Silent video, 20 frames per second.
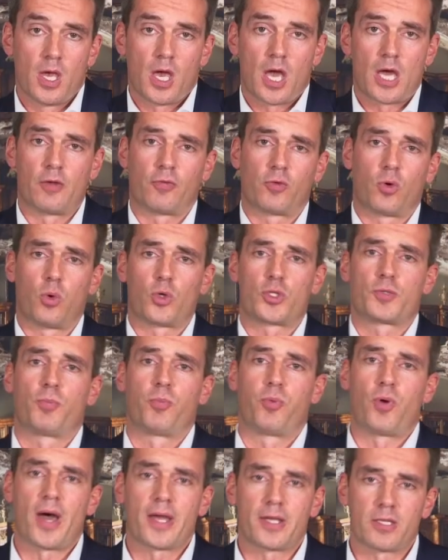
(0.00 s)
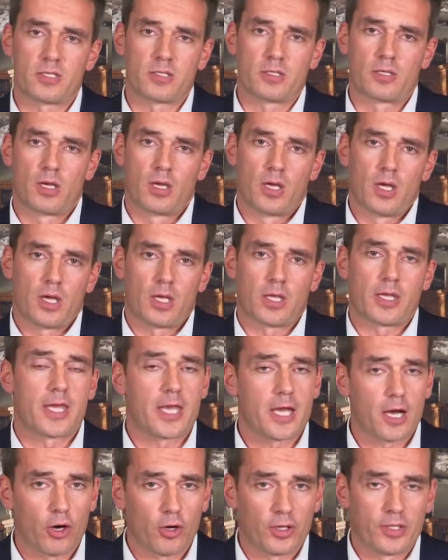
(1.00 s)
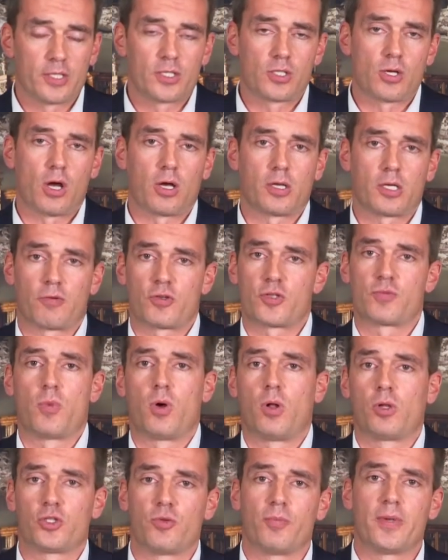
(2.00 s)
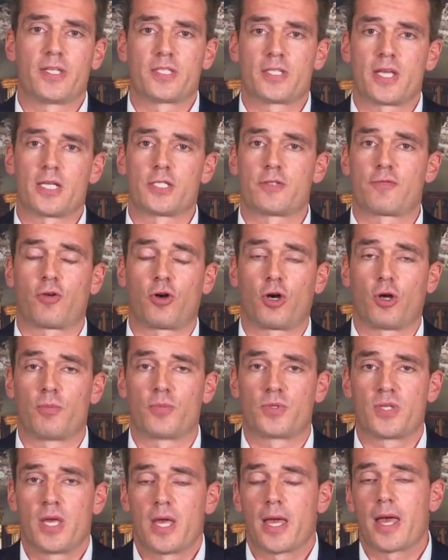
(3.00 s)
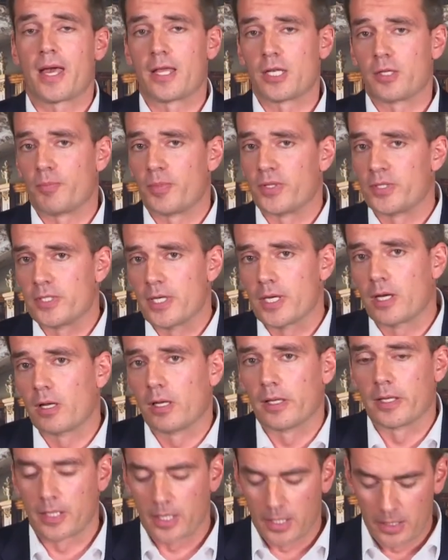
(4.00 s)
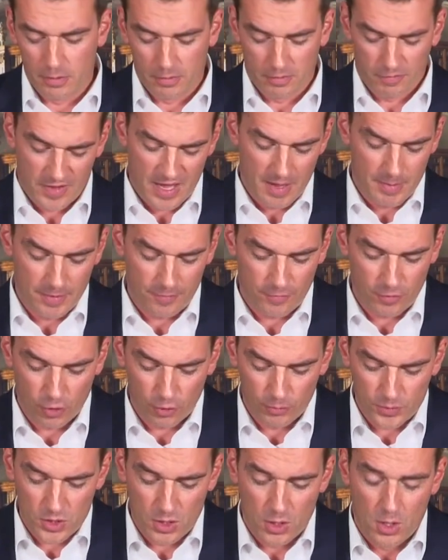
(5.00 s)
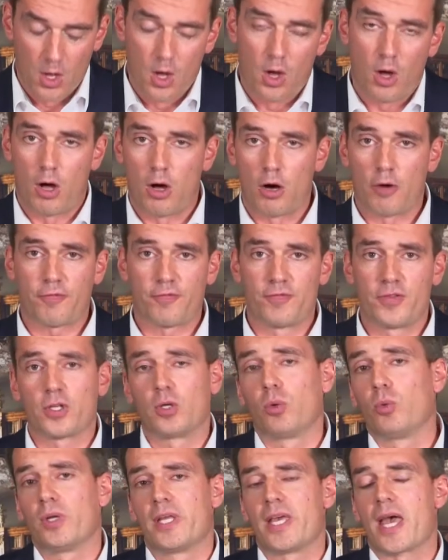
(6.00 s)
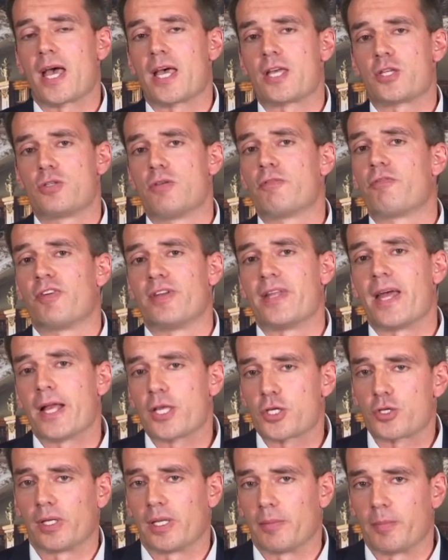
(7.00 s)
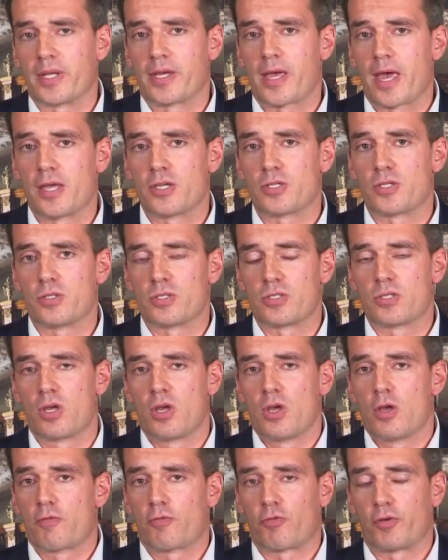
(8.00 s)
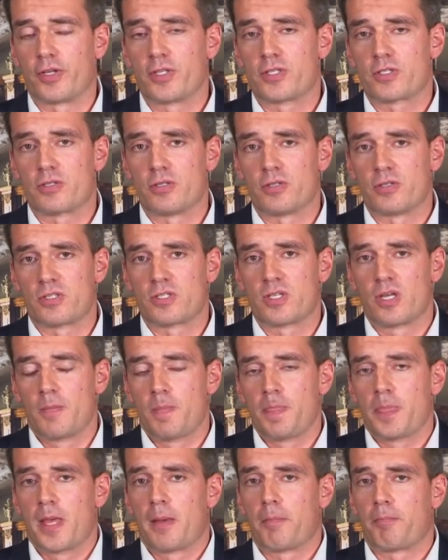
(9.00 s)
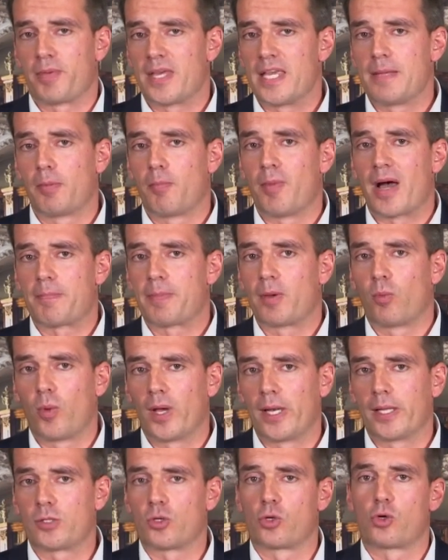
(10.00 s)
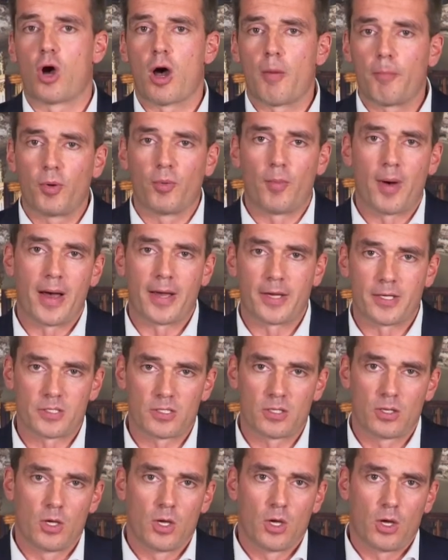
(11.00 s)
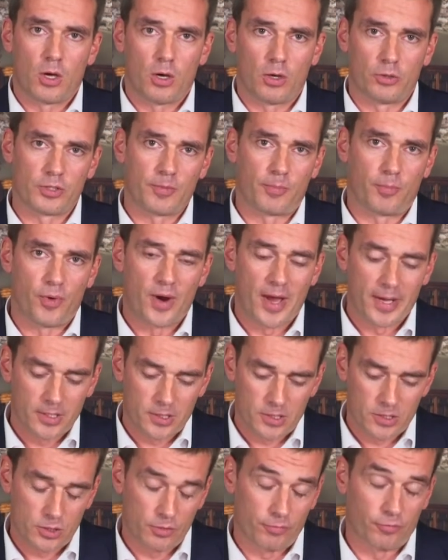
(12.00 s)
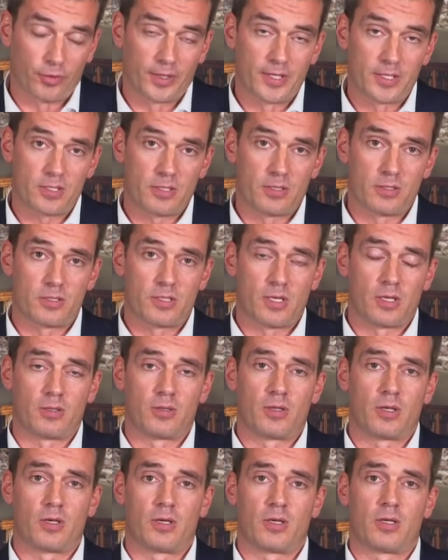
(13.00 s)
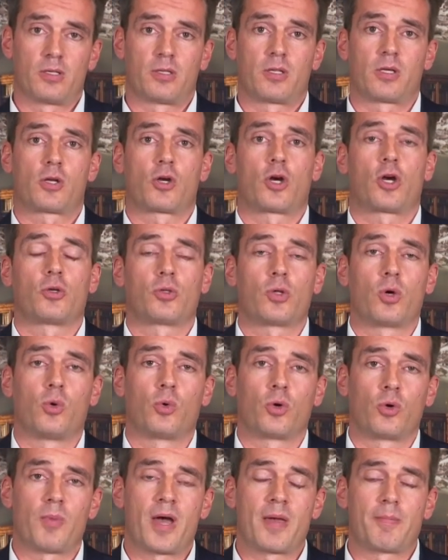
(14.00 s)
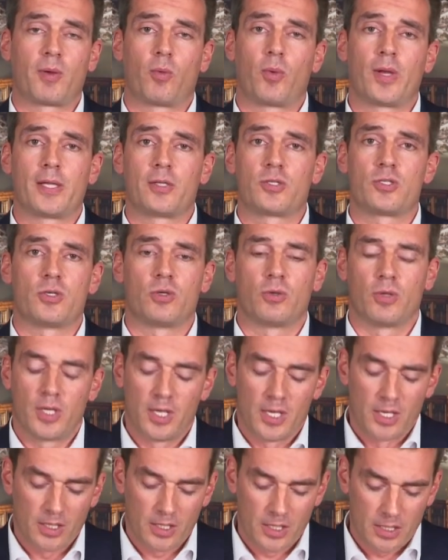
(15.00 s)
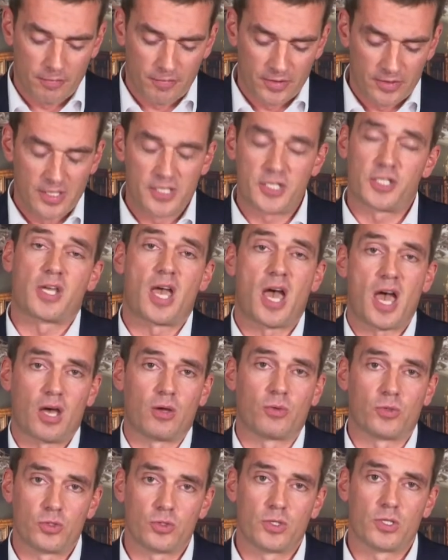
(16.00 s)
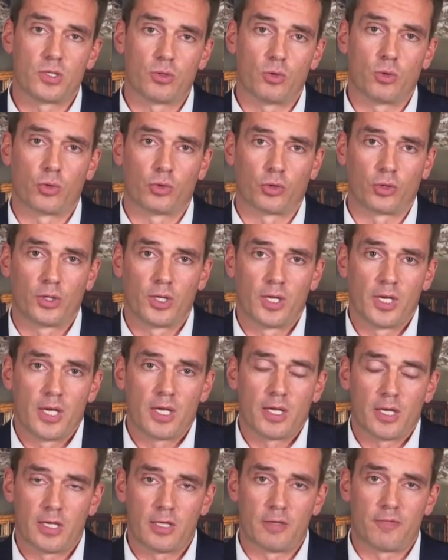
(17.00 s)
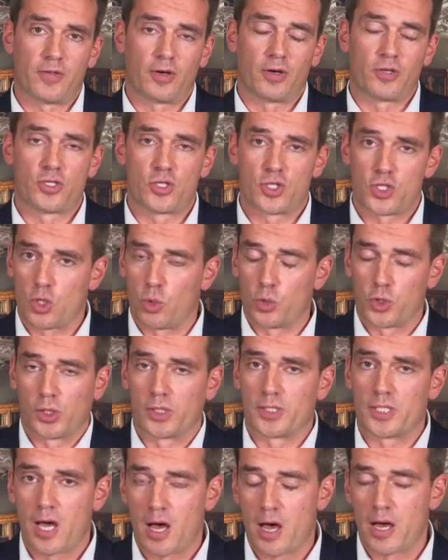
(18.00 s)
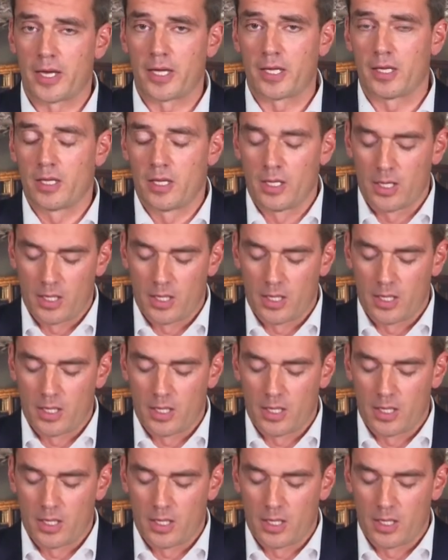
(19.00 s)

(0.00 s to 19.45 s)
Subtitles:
And of course, price here in this context of small to mid-sized firms, and particularly in family firms, often not only has financial implications. For instance, people might be willing to compromise on the price. So for instance, the current owner might be willing to give a discount to the new owner if there is a social tie